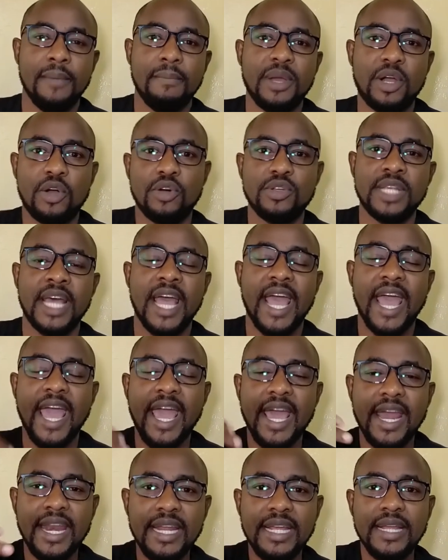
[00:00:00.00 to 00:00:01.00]
Because
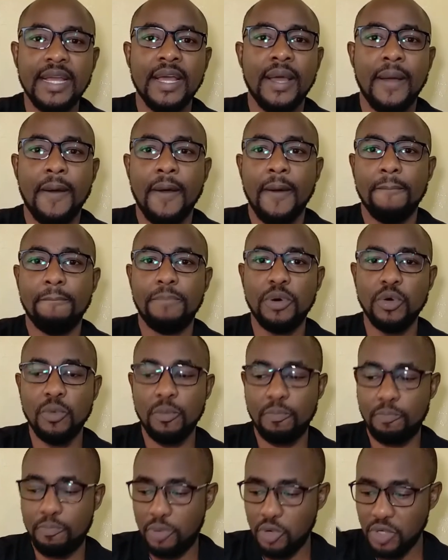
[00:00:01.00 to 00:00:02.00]
any
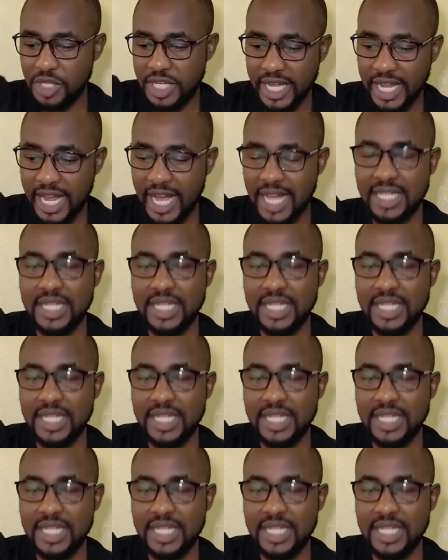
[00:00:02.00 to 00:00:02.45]
putting